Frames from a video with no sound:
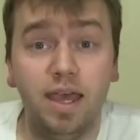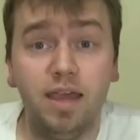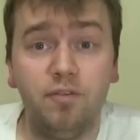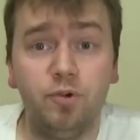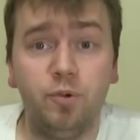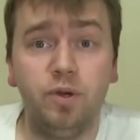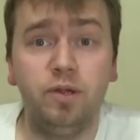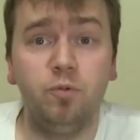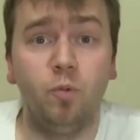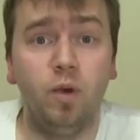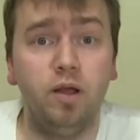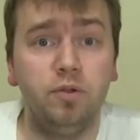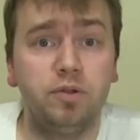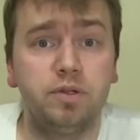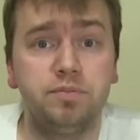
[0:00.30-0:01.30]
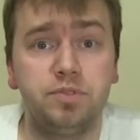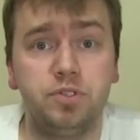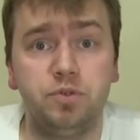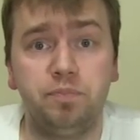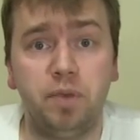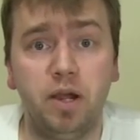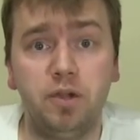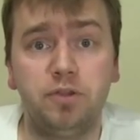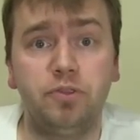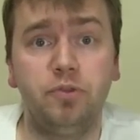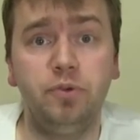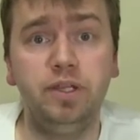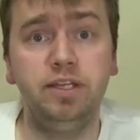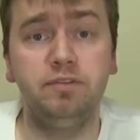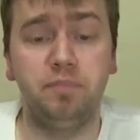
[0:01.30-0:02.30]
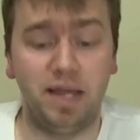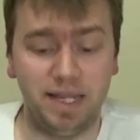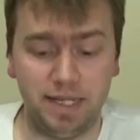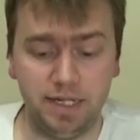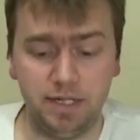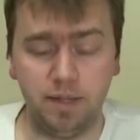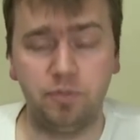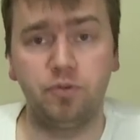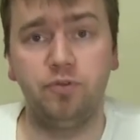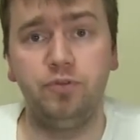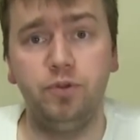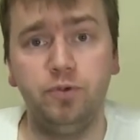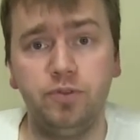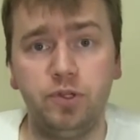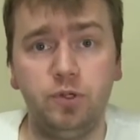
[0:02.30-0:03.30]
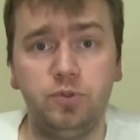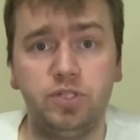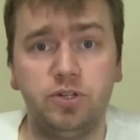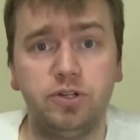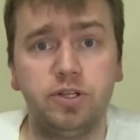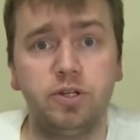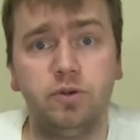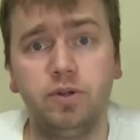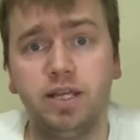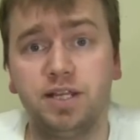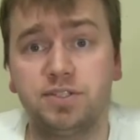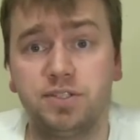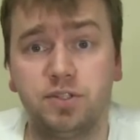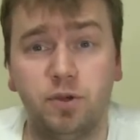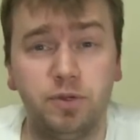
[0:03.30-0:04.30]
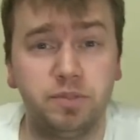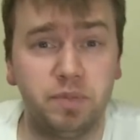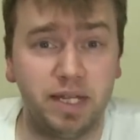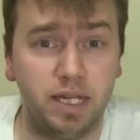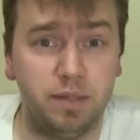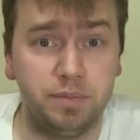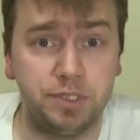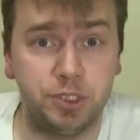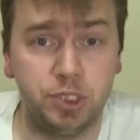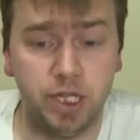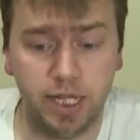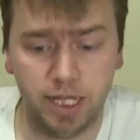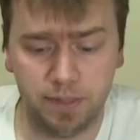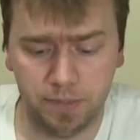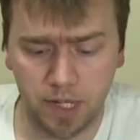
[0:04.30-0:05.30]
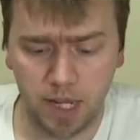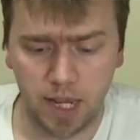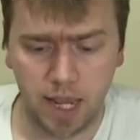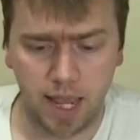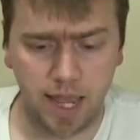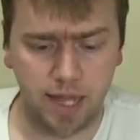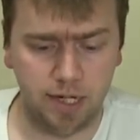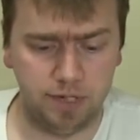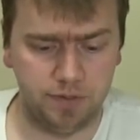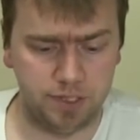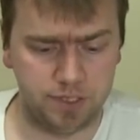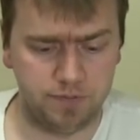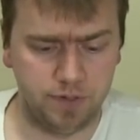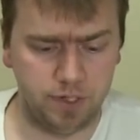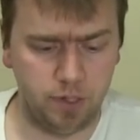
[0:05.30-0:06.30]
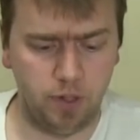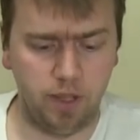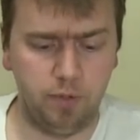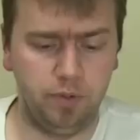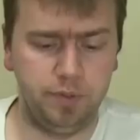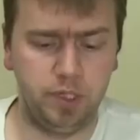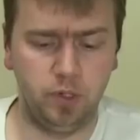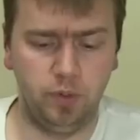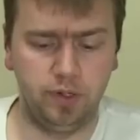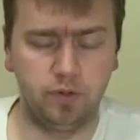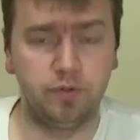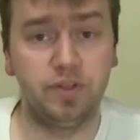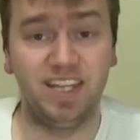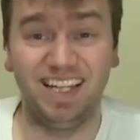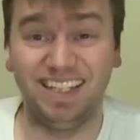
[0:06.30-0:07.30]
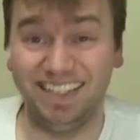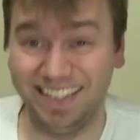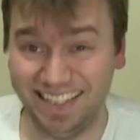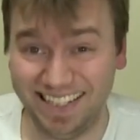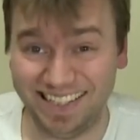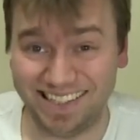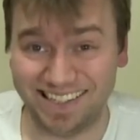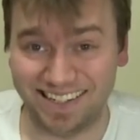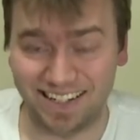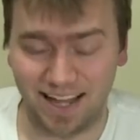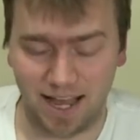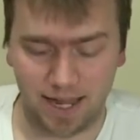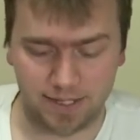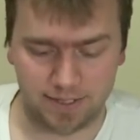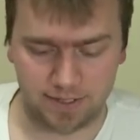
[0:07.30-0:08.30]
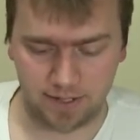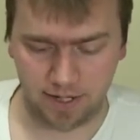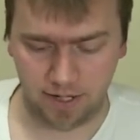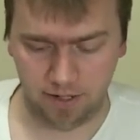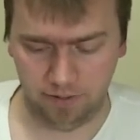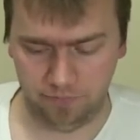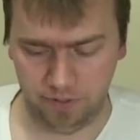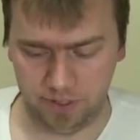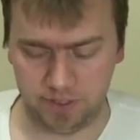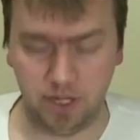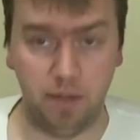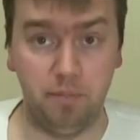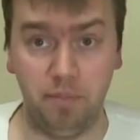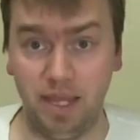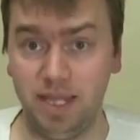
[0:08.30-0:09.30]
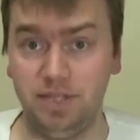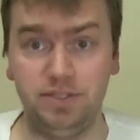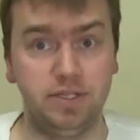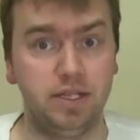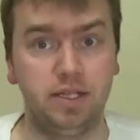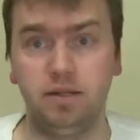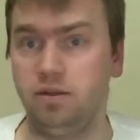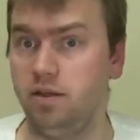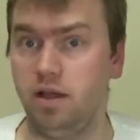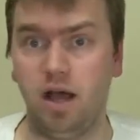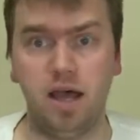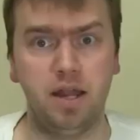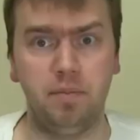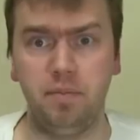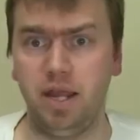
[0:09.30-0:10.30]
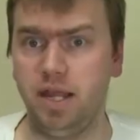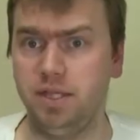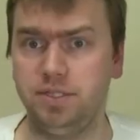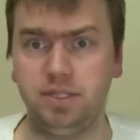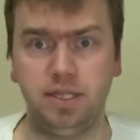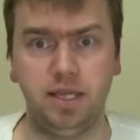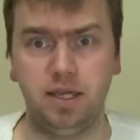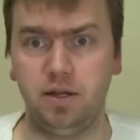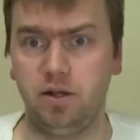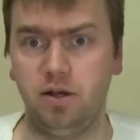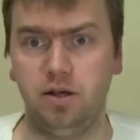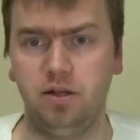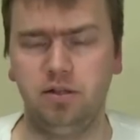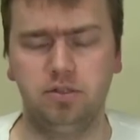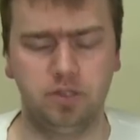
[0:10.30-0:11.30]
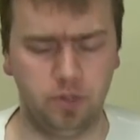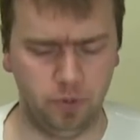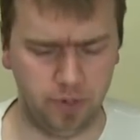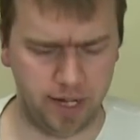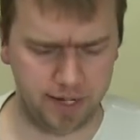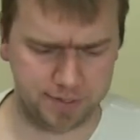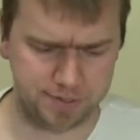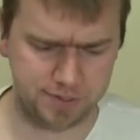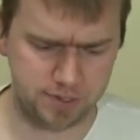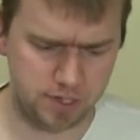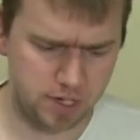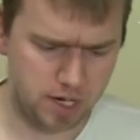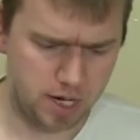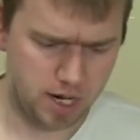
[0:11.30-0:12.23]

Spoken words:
Hey everyone, welcome to part 3 of my in-depth review of the new Tyranids Codex. As always, my name is Jay, and in this video I will be going over the elite slot of this amazing, not amazing at all, Codex.